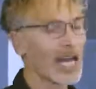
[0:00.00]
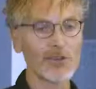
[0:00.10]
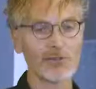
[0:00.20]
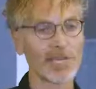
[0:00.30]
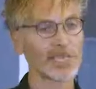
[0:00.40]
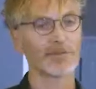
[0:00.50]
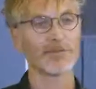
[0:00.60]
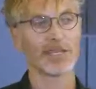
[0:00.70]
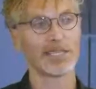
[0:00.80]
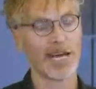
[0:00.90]
I read some
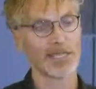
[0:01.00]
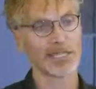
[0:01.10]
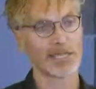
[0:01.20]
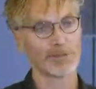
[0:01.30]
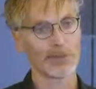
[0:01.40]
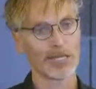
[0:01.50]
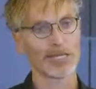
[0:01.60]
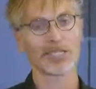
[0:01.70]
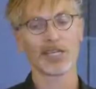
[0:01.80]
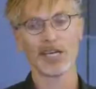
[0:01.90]
fantastic
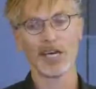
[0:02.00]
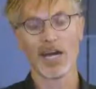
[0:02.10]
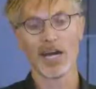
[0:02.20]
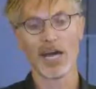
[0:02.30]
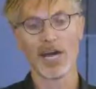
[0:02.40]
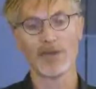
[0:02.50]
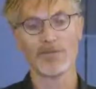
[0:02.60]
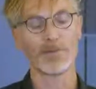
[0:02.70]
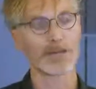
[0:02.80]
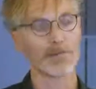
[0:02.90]
books,
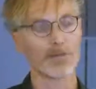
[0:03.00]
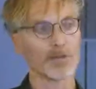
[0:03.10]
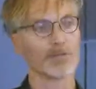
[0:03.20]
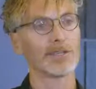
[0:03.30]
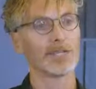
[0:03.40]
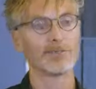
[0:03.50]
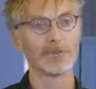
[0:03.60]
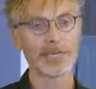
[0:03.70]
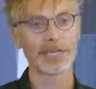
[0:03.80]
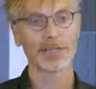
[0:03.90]
and if you want to read a
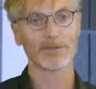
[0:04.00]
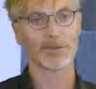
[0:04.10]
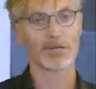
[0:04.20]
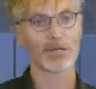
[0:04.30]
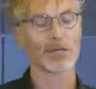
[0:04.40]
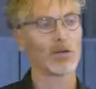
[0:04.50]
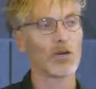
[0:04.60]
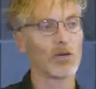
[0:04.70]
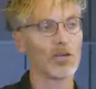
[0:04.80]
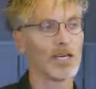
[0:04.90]
really good book
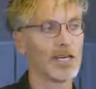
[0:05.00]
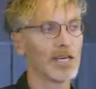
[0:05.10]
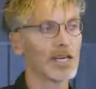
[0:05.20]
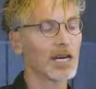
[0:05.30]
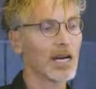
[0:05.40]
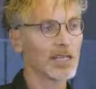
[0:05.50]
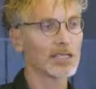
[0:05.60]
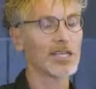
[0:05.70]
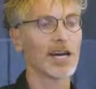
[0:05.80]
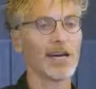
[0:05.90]
on
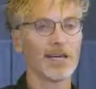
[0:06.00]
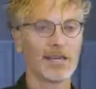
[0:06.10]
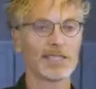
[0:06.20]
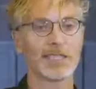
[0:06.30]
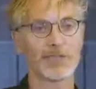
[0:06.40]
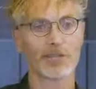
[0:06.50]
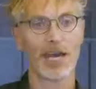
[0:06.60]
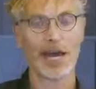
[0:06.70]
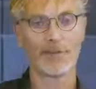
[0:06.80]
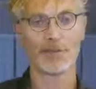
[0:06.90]
culture, Delivering
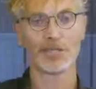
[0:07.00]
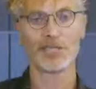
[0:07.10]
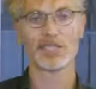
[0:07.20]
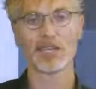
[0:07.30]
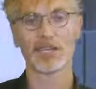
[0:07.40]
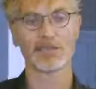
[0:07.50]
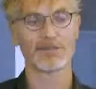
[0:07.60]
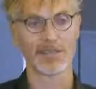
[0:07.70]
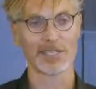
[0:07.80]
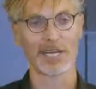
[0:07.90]
Happiness is a
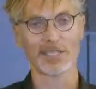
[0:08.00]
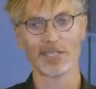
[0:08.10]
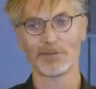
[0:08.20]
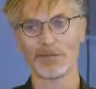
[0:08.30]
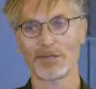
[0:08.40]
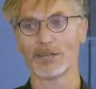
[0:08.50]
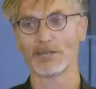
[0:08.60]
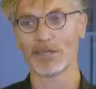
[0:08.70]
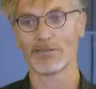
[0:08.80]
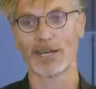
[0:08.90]
fantastic book. I
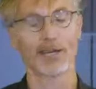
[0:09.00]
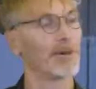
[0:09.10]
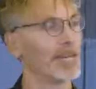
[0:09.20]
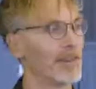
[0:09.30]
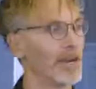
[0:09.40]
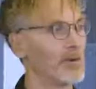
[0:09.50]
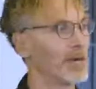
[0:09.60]
really recommend that